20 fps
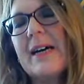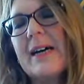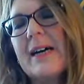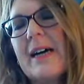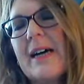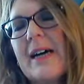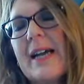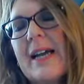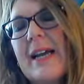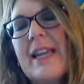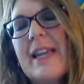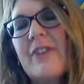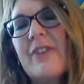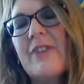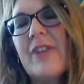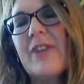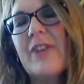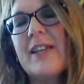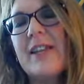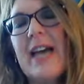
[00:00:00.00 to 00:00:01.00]
I
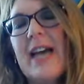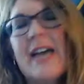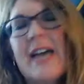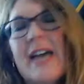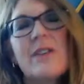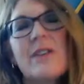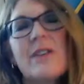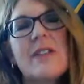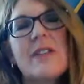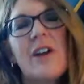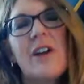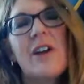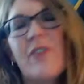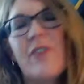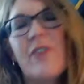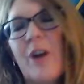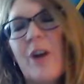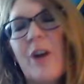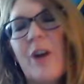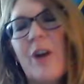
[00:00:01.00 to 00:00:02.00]
live in a house
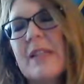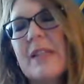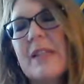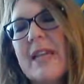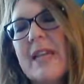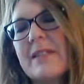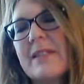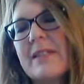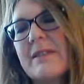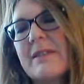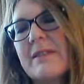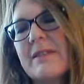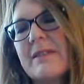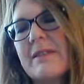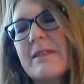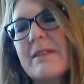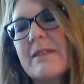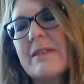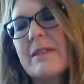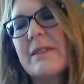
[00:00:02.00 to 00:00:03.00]
of
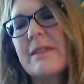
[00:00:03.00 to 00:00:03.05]
obsolescence,